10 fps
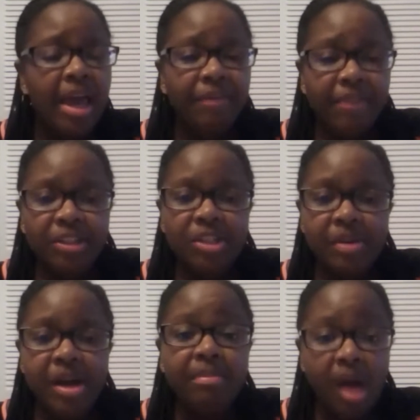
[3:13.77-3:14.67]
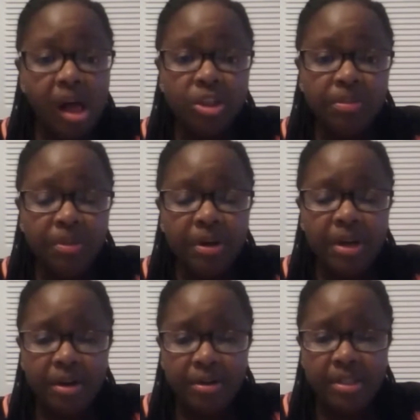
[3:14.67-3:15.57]
If they just become knowledgeable and
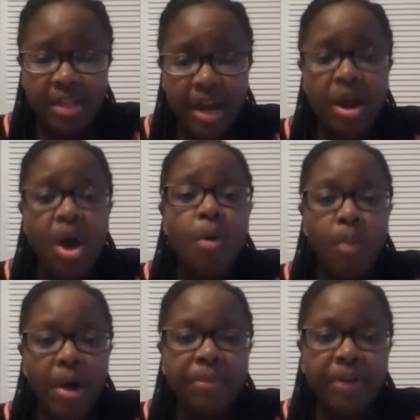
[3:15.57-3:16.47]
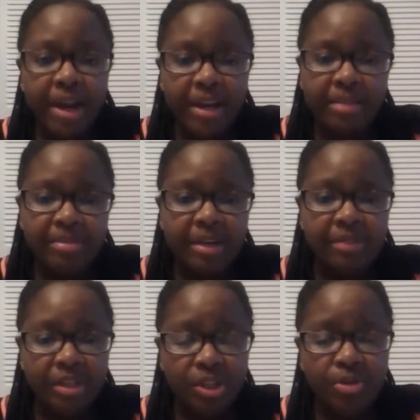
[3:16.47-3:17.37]
understand what they're getting
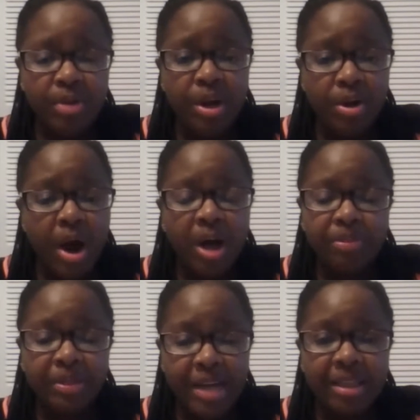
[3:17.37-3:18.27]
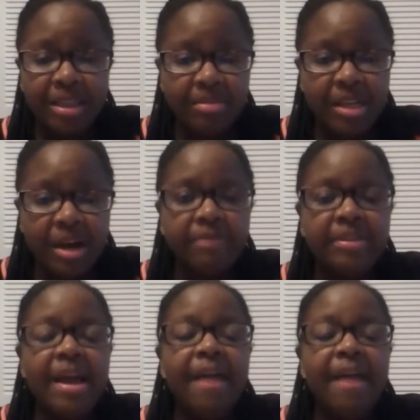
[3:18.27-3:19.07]
themselves into and know how to protect themselves,